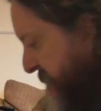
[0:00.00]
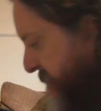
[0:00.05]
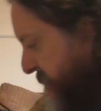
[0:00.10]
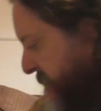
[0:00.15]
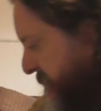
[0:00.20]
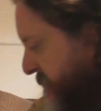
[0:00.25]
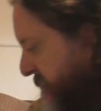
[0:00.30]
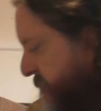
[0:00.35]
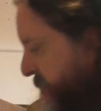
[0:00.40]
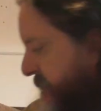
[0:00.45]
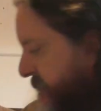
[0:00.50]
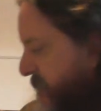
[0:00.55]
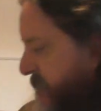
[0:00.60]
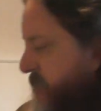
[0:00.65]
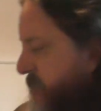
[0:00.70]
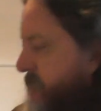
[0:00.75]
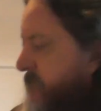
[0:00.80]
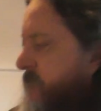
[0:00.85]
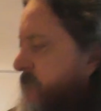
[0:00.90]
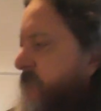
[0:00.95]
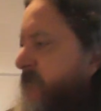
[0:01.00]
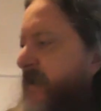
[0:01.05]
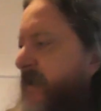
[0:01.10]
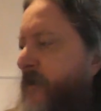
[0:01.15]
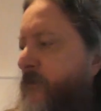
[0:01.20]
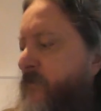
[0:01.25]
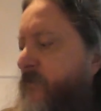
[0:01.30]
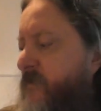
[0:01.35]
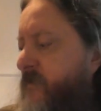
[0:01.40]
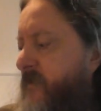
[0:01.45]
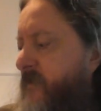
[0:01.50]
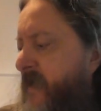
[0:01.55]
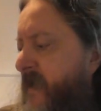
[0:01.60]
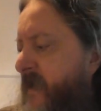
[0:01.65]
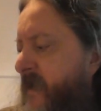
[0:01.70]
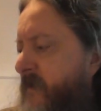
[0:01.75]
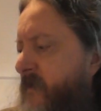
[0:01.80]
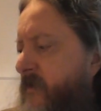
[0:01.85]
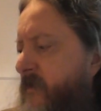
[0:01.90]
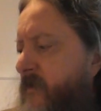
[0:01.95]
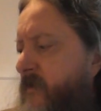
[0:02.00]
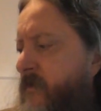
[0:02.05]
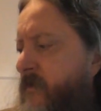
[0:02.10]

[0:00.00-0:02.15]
There we go. That was then.